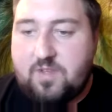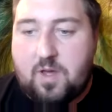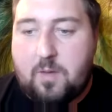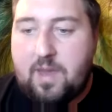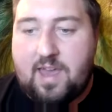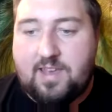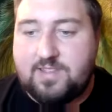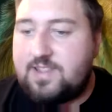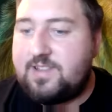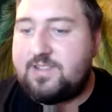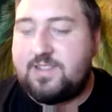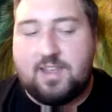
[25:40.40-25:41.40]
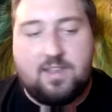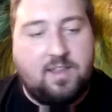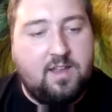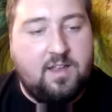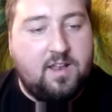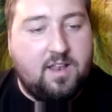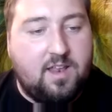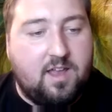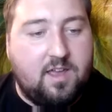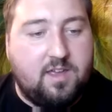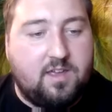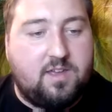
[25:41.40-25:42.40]
amazing
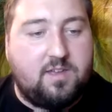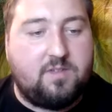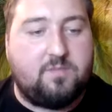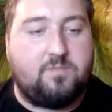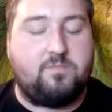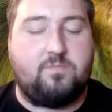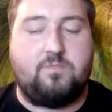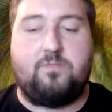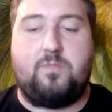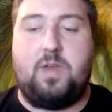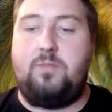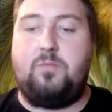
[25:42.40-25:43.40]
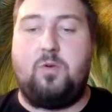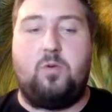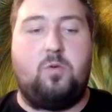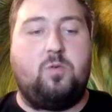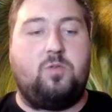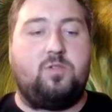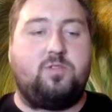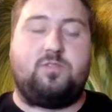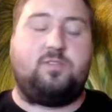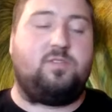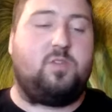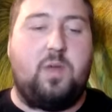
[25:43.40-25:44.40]
like people
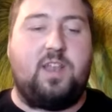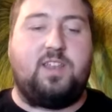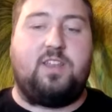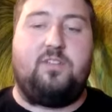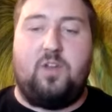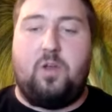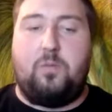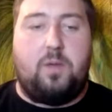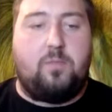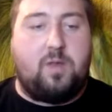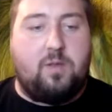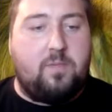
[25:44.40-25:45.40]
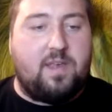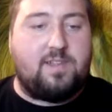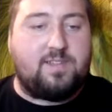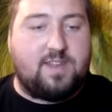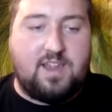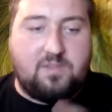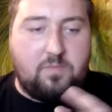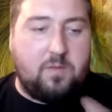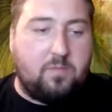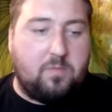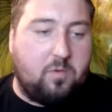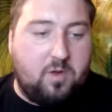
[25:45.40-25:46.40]
to interview, people in business,
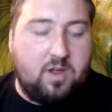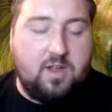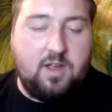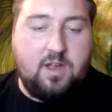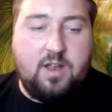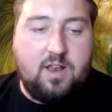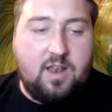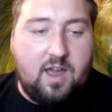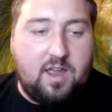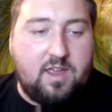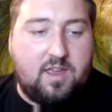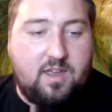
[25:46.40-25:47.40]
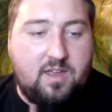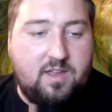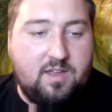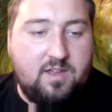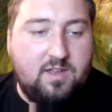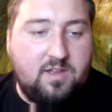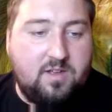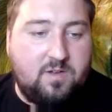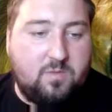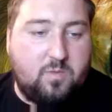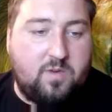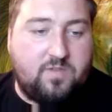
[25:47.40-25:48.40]
people like
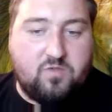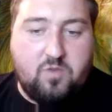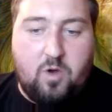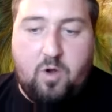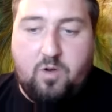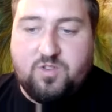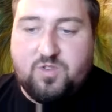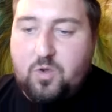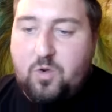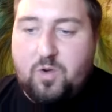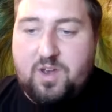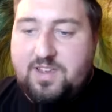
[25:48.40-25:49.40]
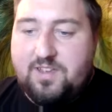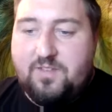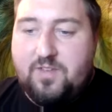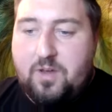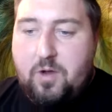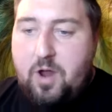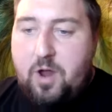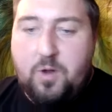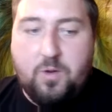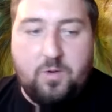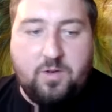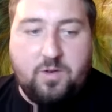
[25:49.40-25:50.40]
with strong stories of their
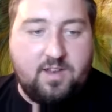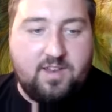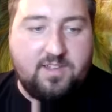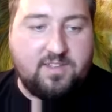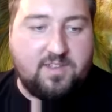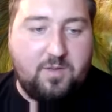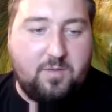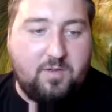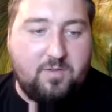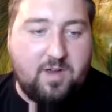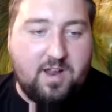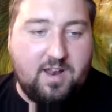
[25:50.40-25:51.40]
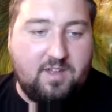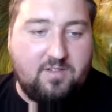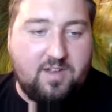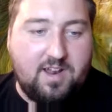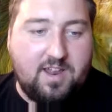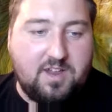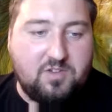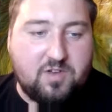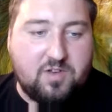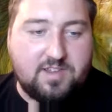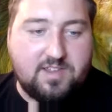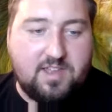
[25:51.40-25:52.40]
own, and it's going to be really, really
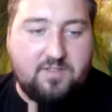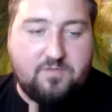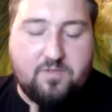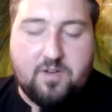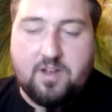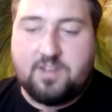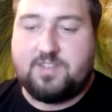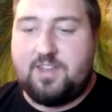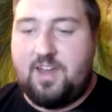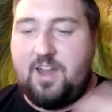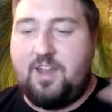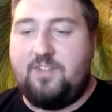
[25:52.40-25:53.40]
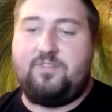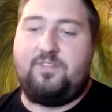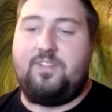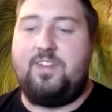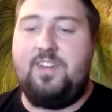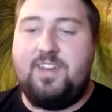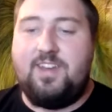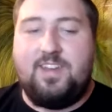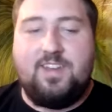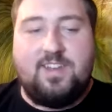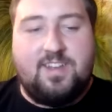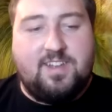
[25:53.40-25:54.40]
interesting for us to kind of
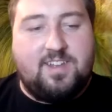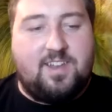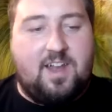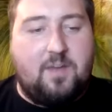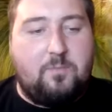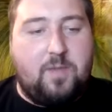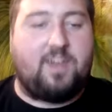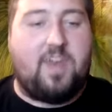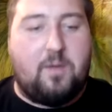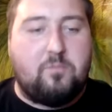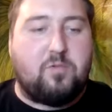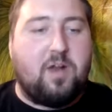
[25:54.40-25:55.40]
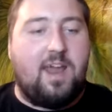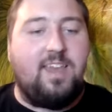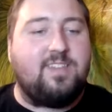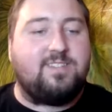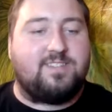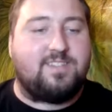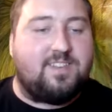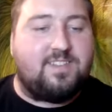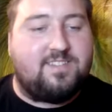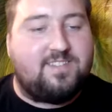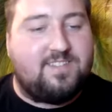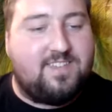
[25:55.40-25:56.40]
like pick their brains
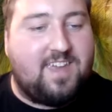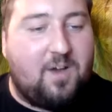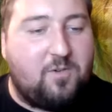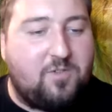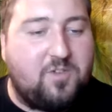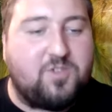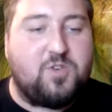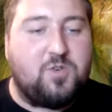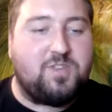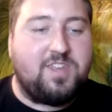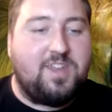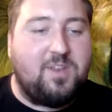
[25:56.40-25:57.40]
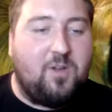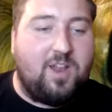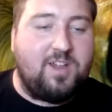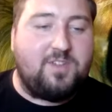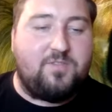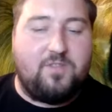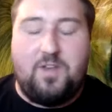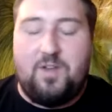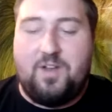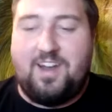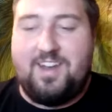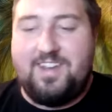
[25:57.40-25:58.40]
and get all the juicy knowledge for you
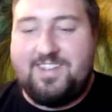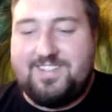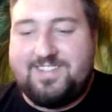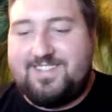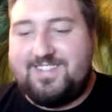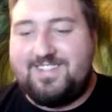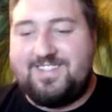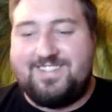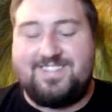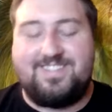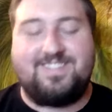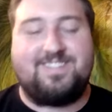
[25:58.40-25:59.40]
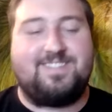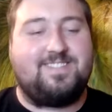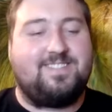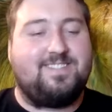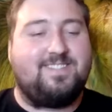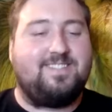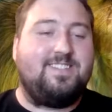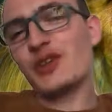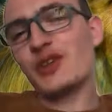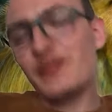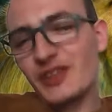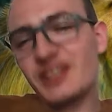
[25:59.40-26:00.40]
guys. And also,
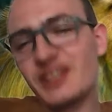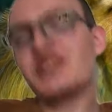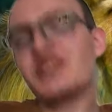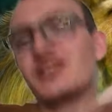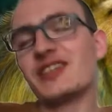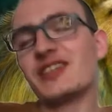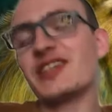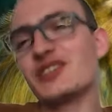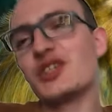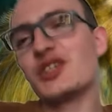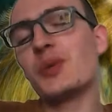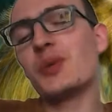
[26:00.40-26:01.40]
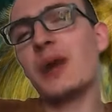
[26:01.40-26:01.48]
if you listen to this and you